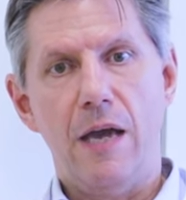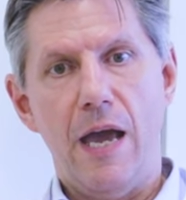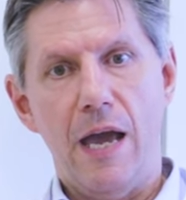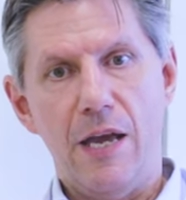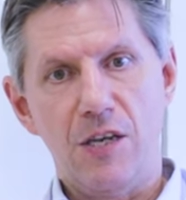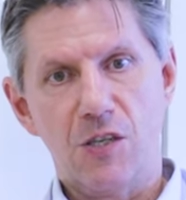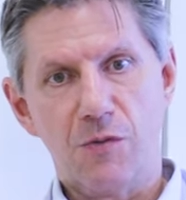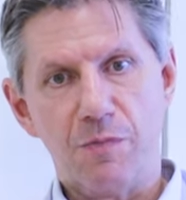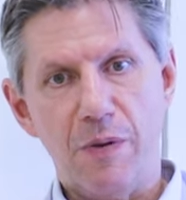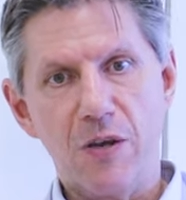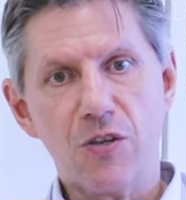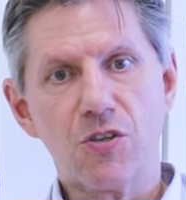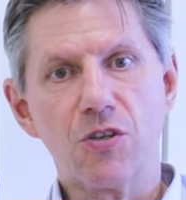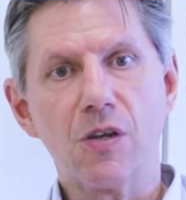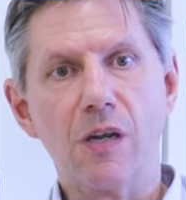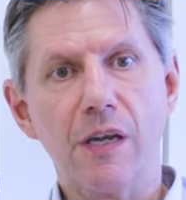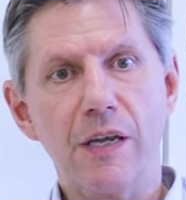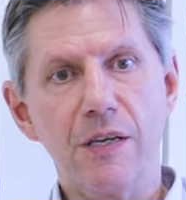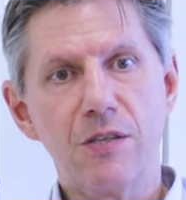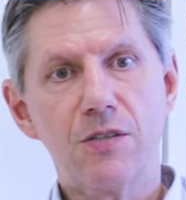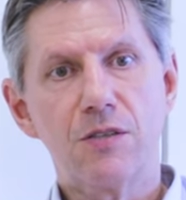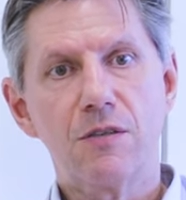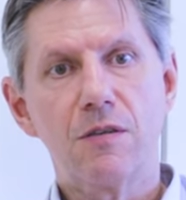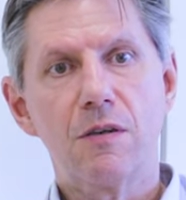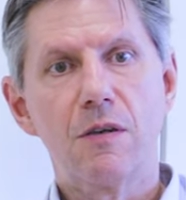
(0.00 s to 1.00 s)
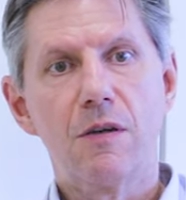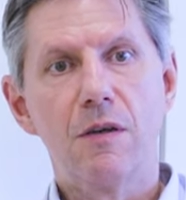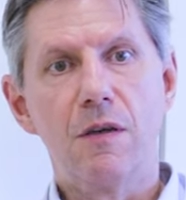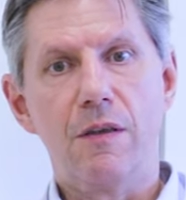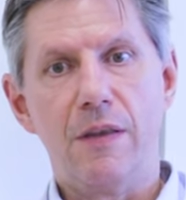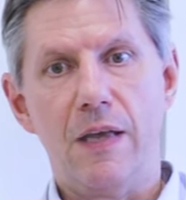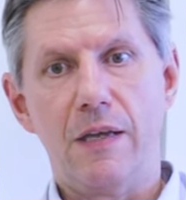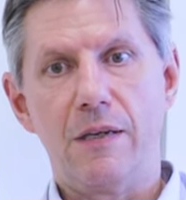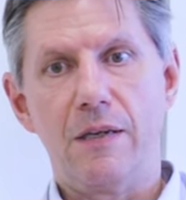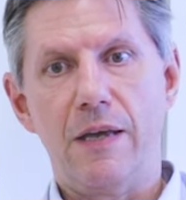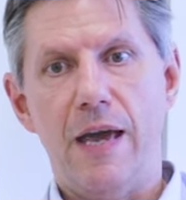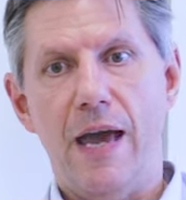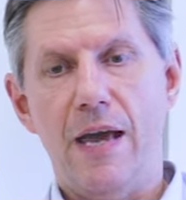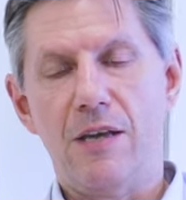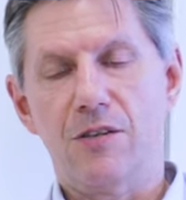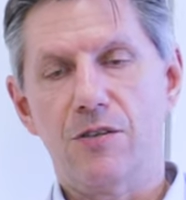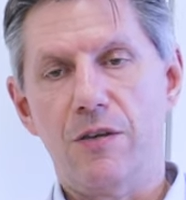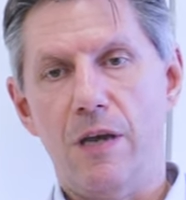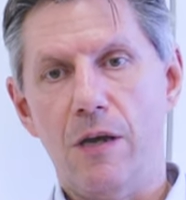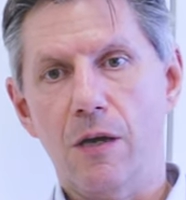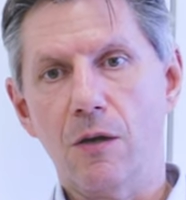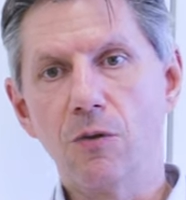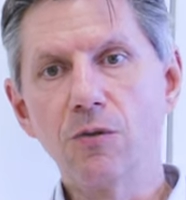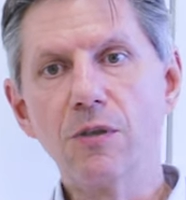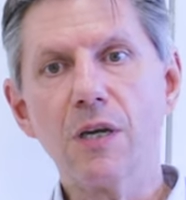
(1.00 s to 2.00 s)
a specialist that
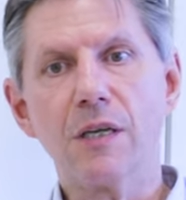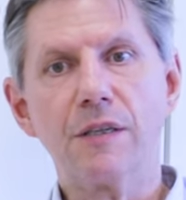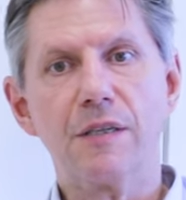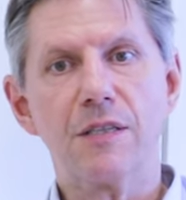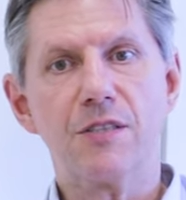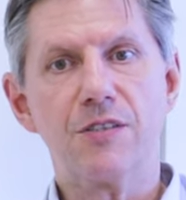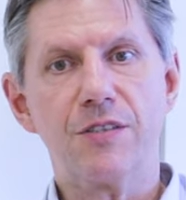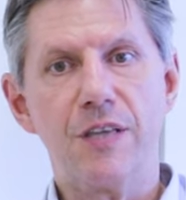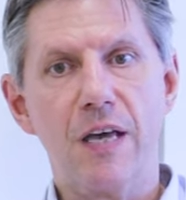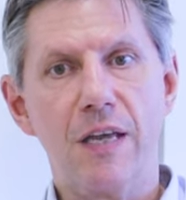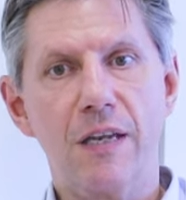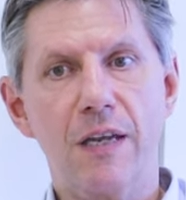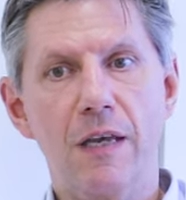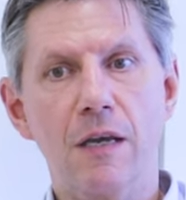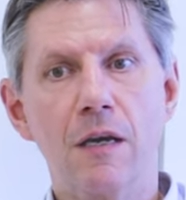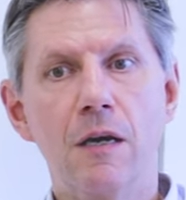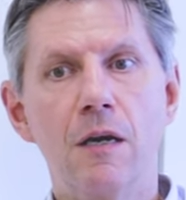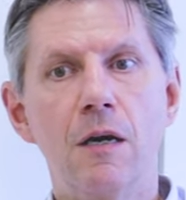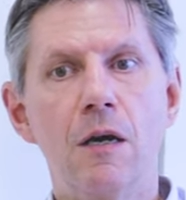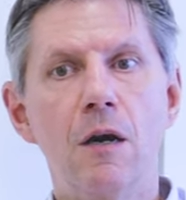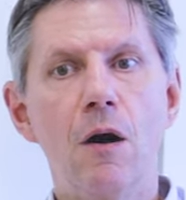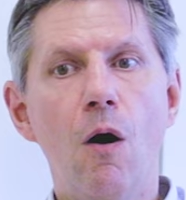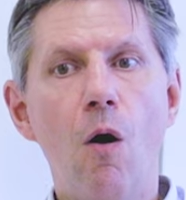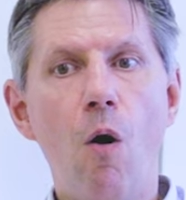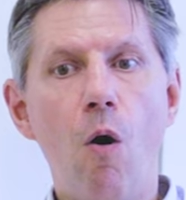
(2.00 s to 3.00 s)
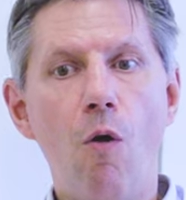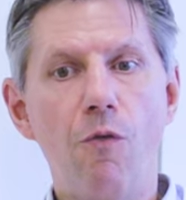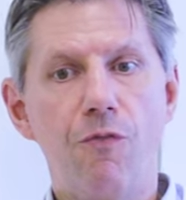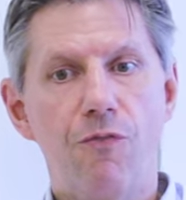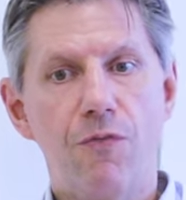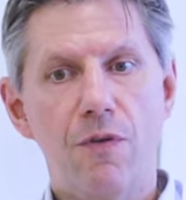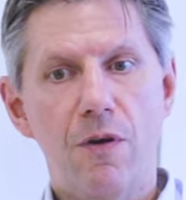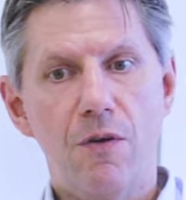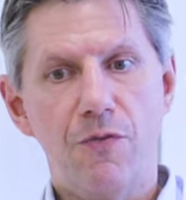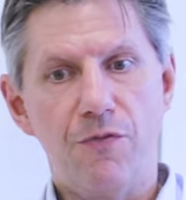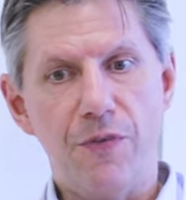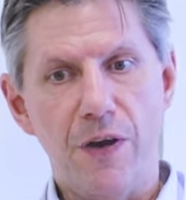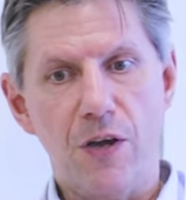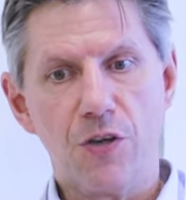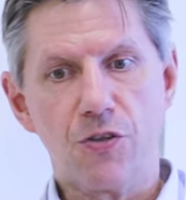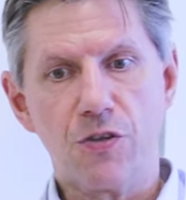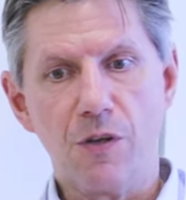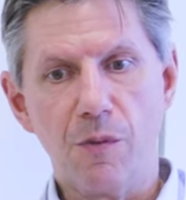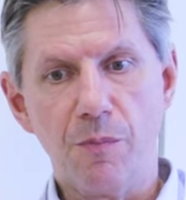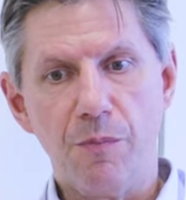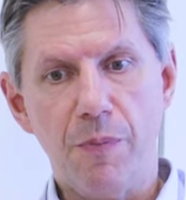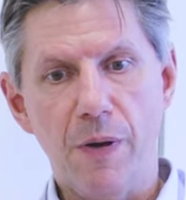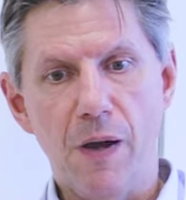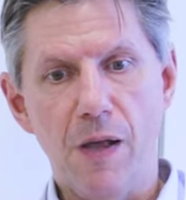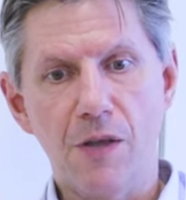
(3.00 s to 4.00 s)
has a good understanding of
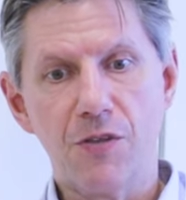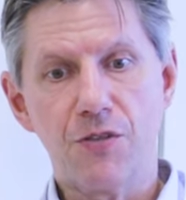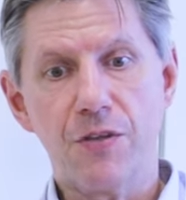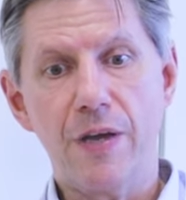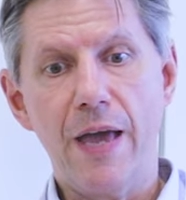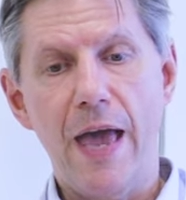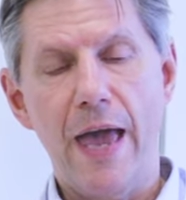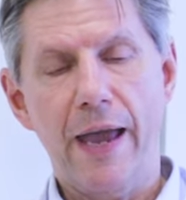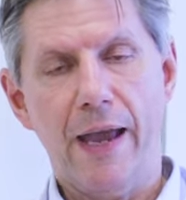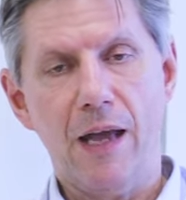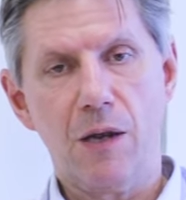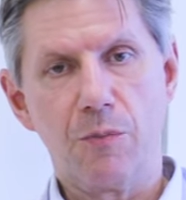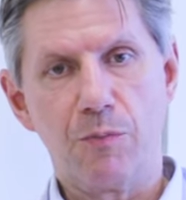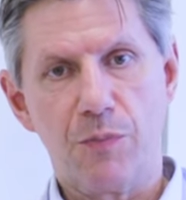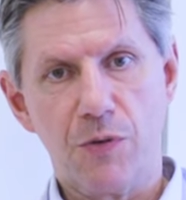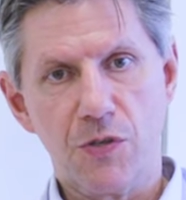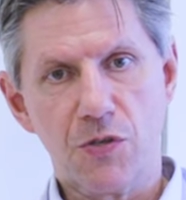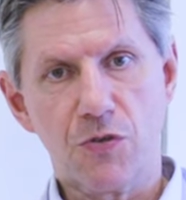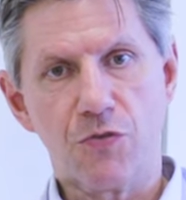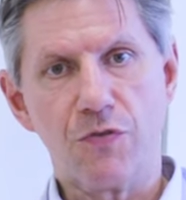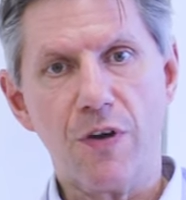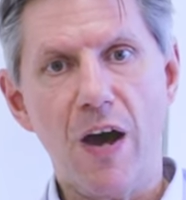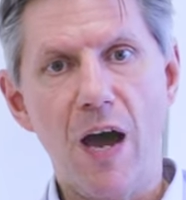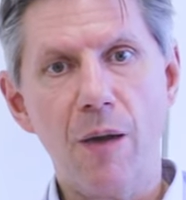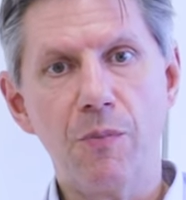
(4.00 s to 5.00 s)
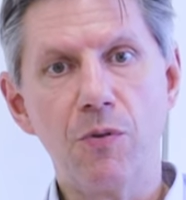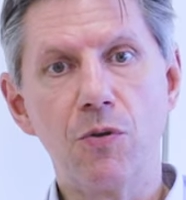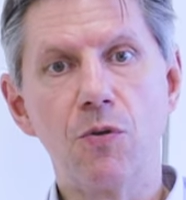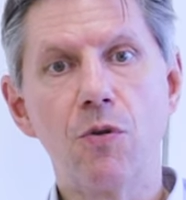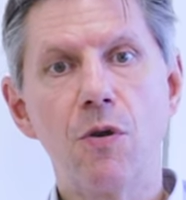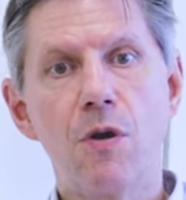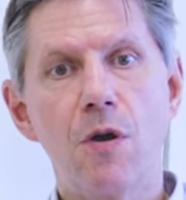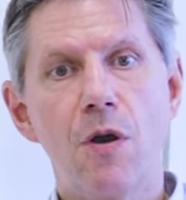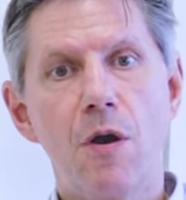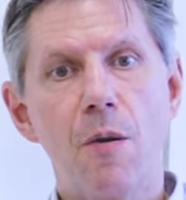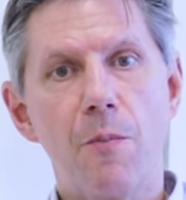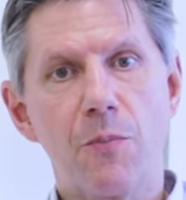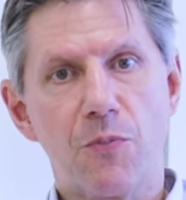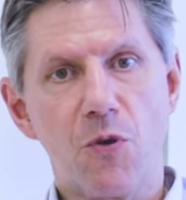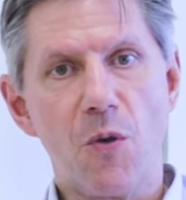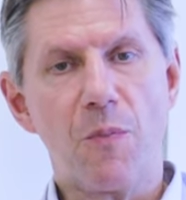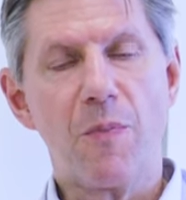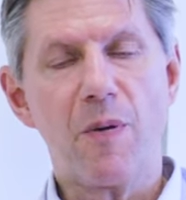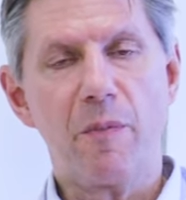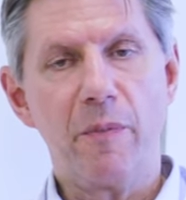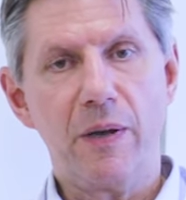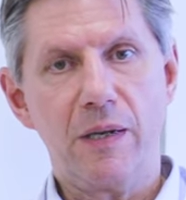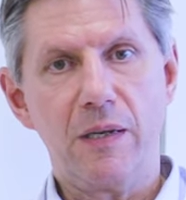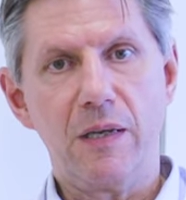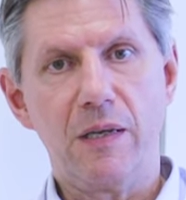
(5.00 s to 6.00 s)
facial palsy and can prescribe you
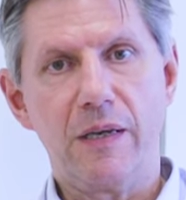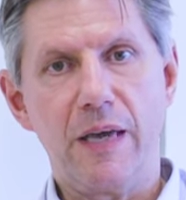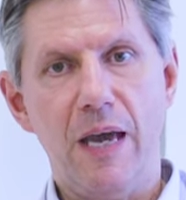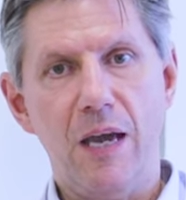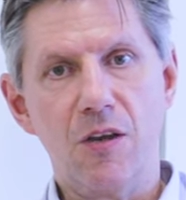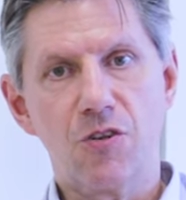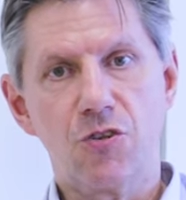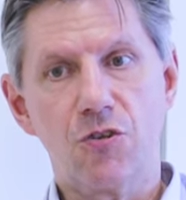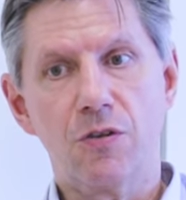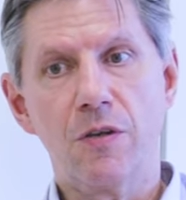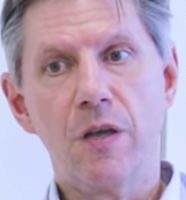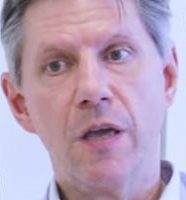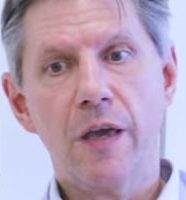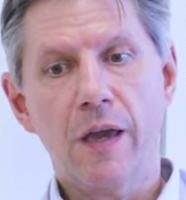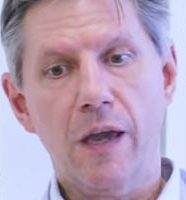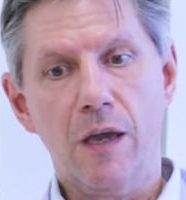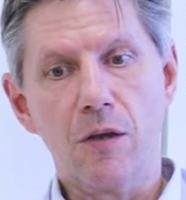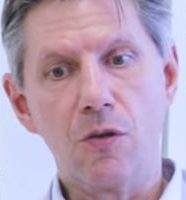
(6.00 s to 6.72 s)
proper medication,